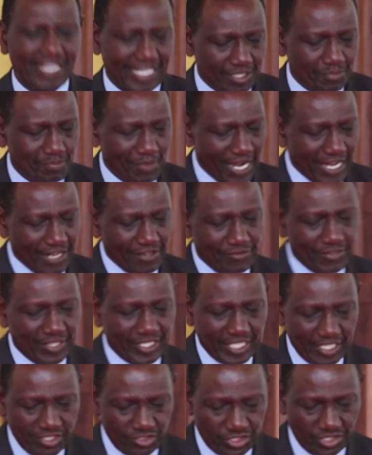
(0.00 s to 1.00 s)
at my
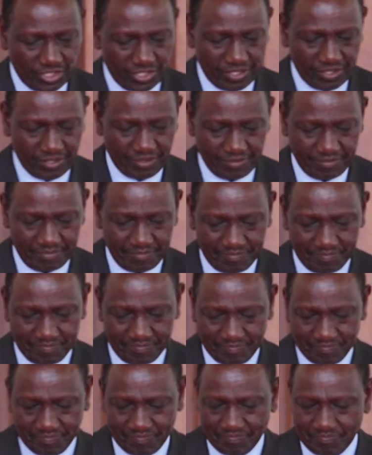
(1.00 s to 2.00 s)
invitation,
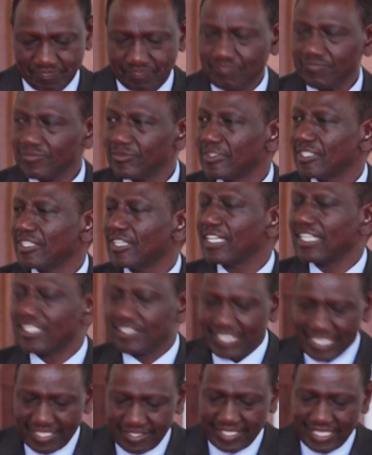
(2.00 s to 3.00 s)

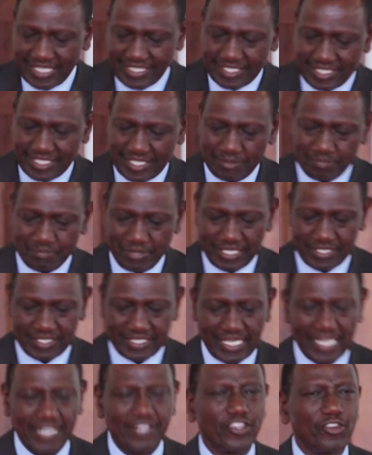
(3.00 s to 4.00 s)
His Excellency
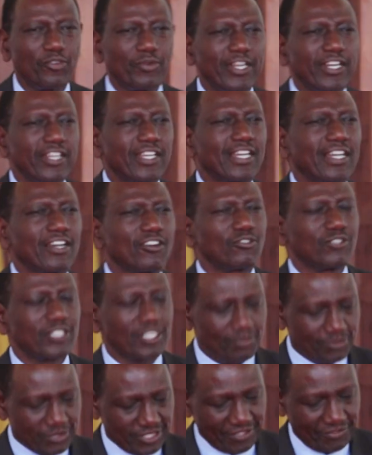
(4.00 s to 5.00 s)
President Yoweri
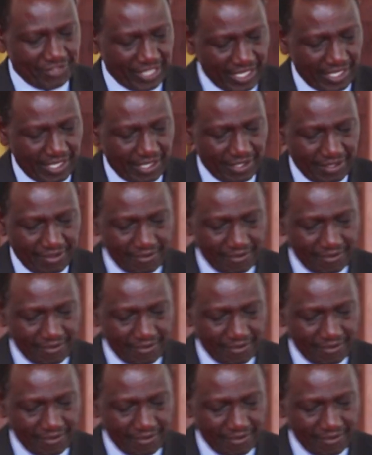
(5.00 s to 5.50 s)
Kaguta Museveni